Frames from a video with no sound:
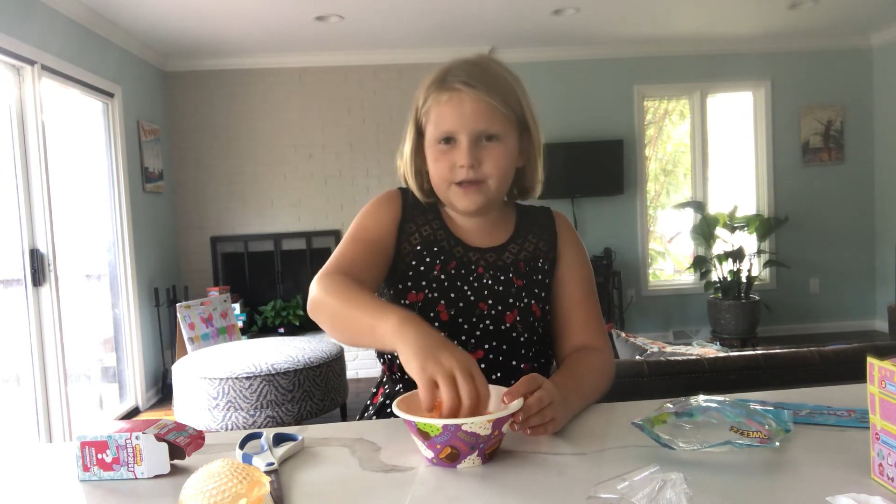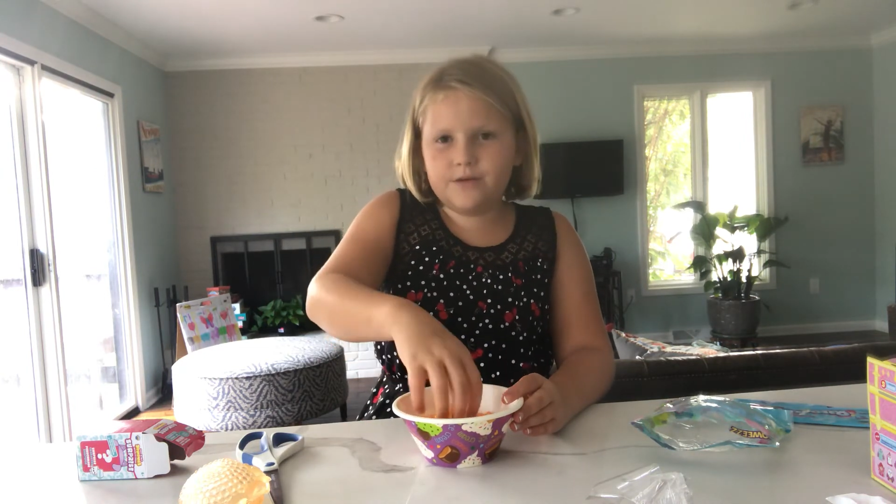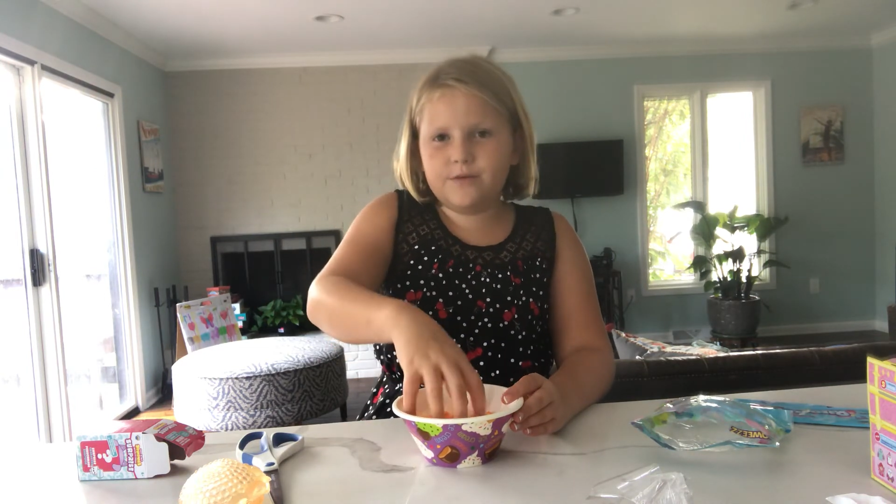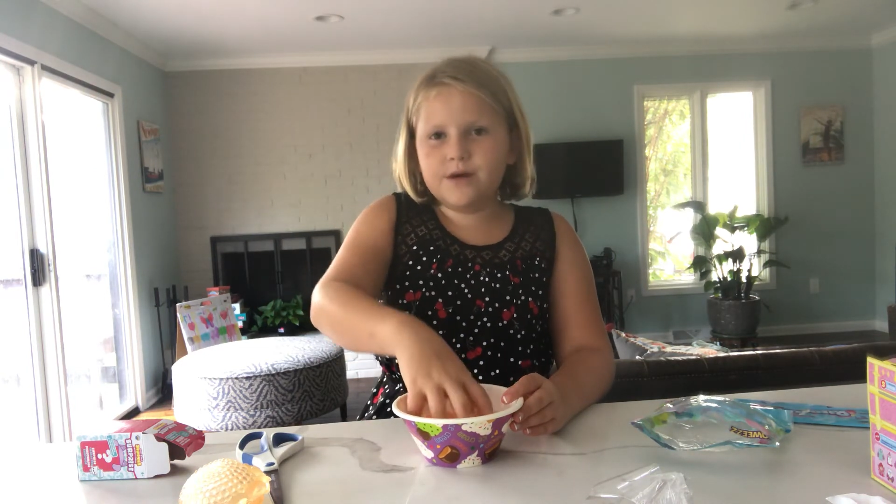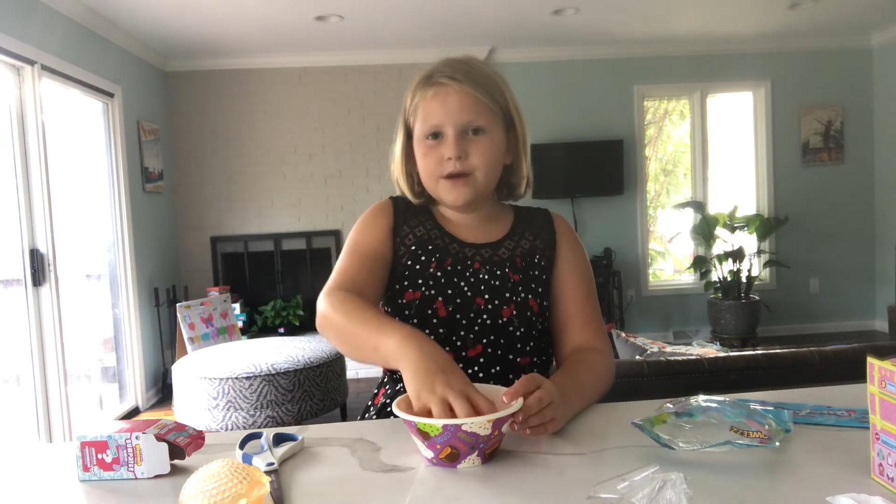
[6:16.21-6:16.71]

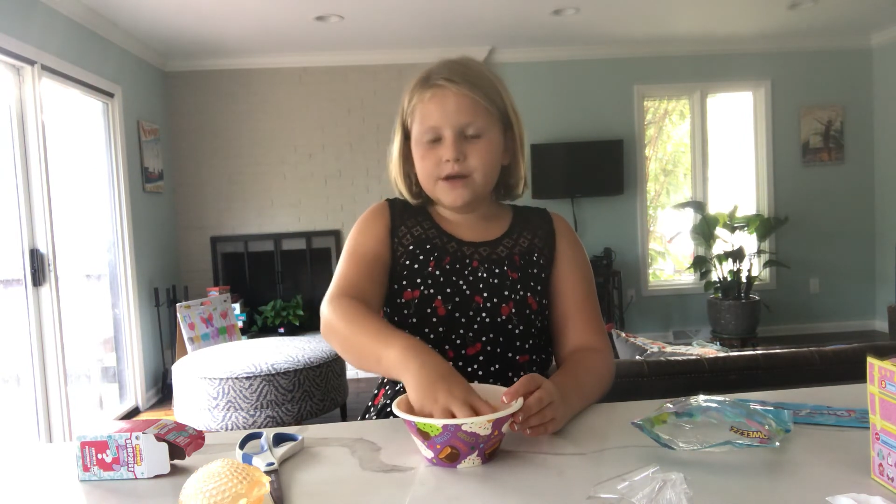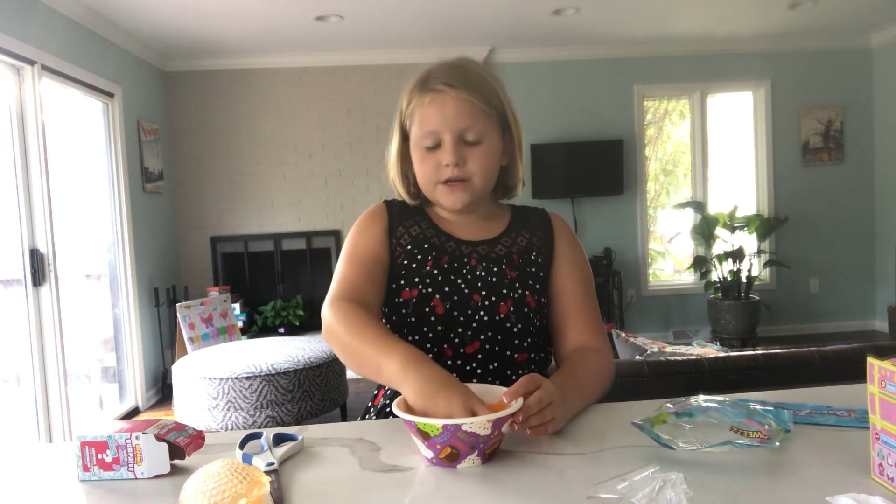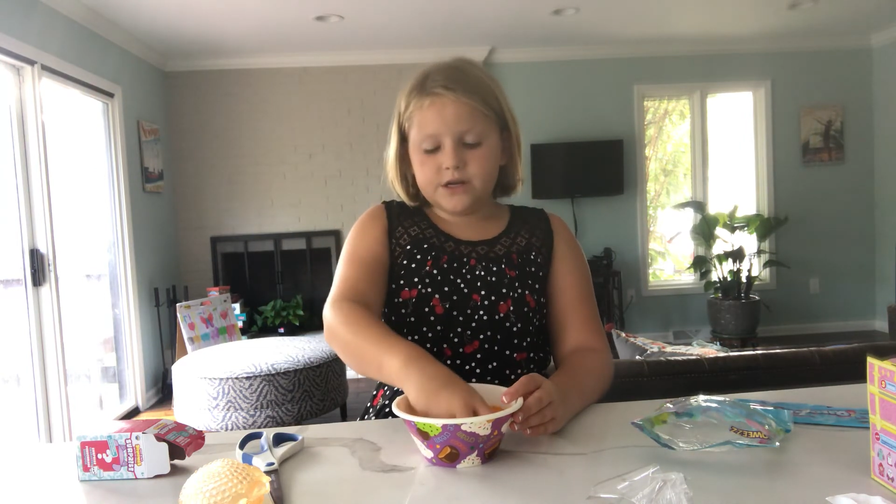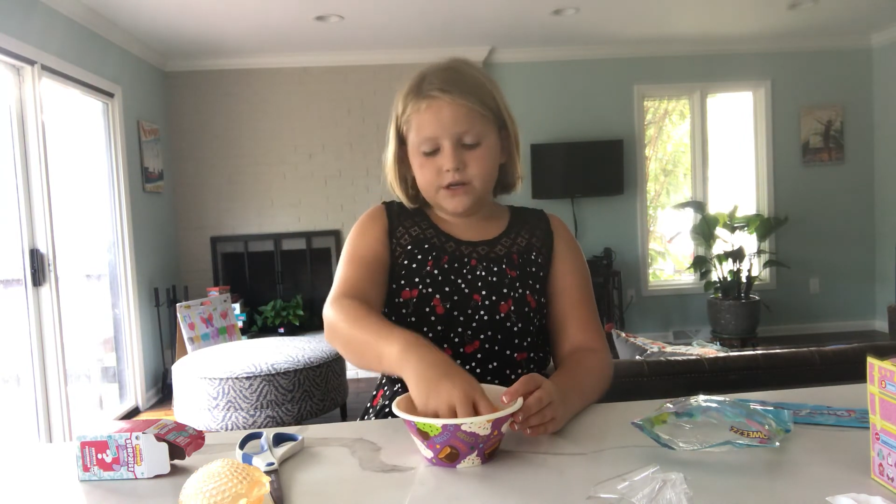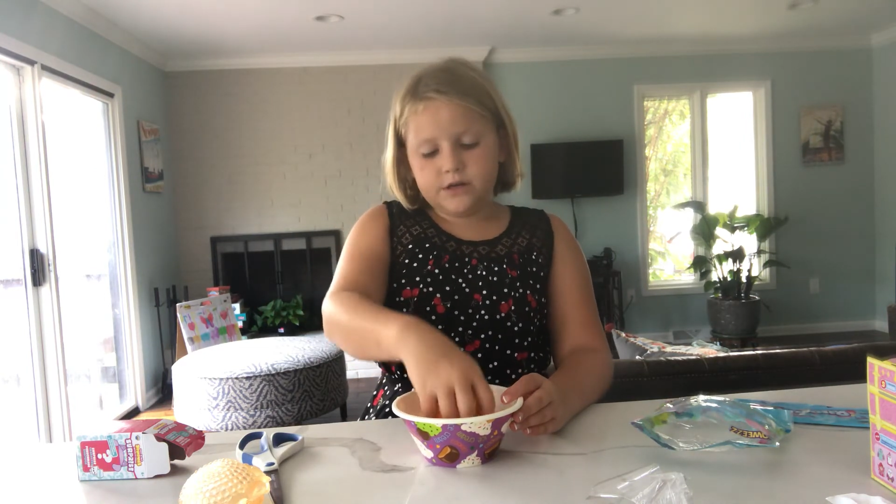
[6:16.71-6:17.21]
you
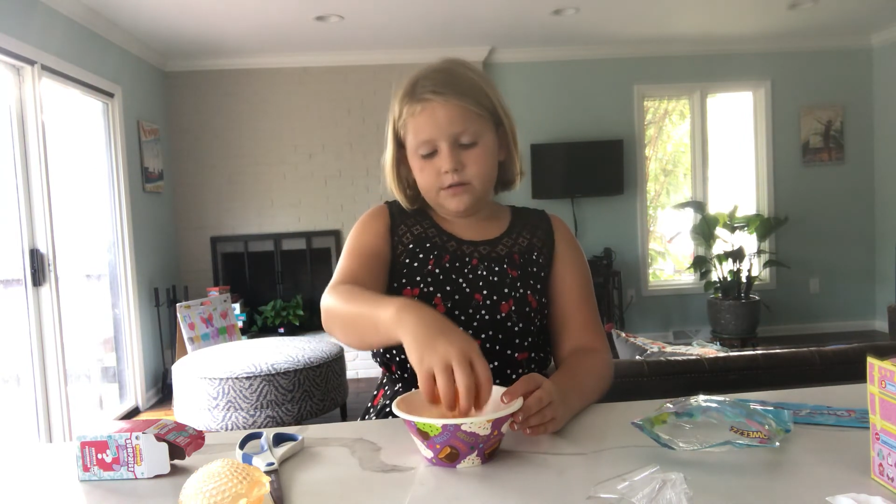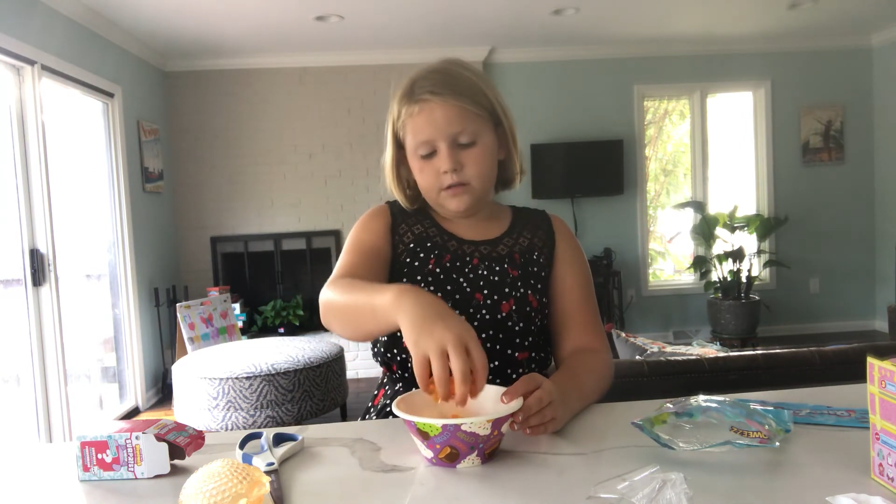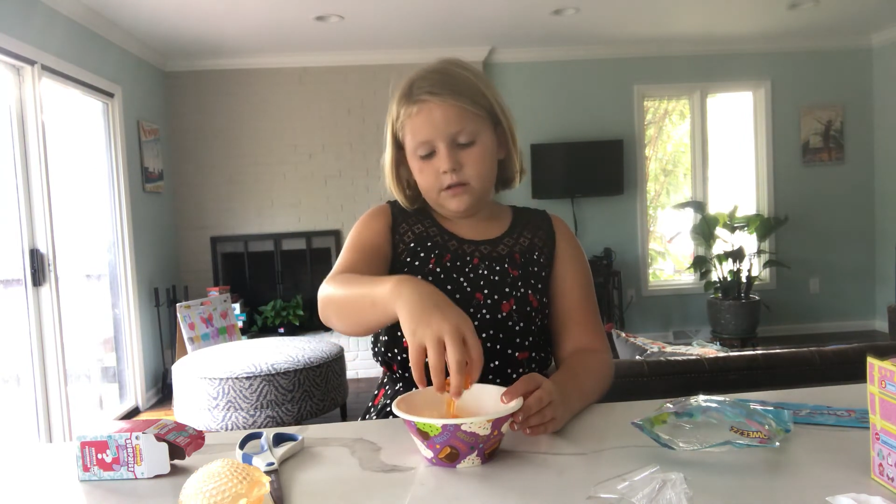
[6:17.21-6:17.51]
to